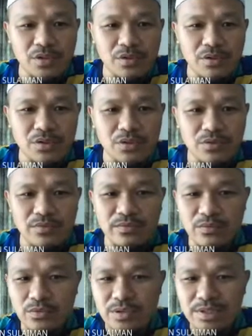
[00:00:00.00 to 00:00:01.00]
So
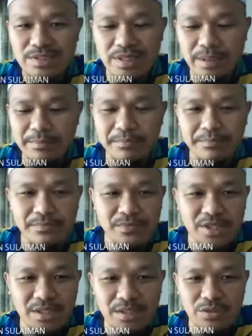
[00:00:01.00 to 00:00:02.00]
the step,
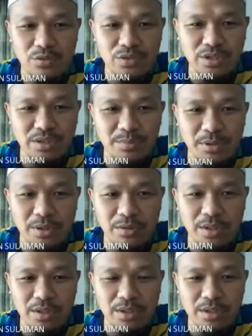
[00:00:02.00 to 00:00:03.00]
this is using the
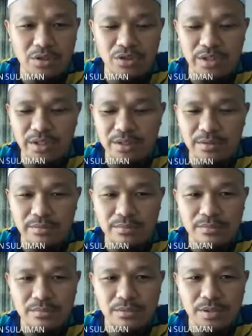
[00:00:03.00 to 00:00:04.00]
power Gauss-Seidel.
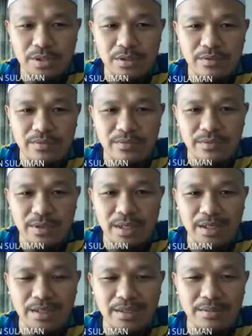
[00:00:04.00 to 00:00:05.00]

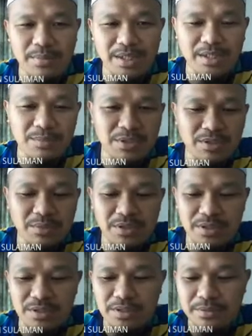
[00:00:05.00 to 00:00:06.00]
Calculate the bus admittance
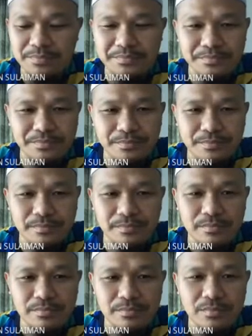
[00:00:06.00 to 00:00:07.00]
matrix,
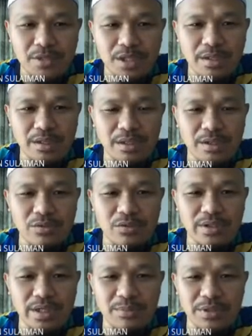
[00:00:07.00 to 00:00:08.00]
and then include
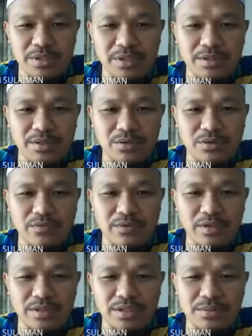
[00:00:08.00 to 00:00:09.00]
the admittance of
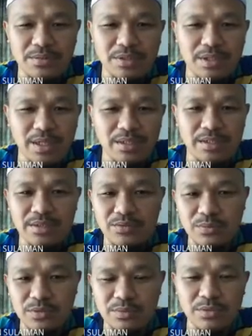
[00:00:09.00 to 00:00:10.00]
all transmission line
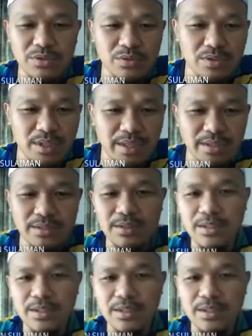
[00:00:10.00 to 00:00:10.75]
transformer between lines,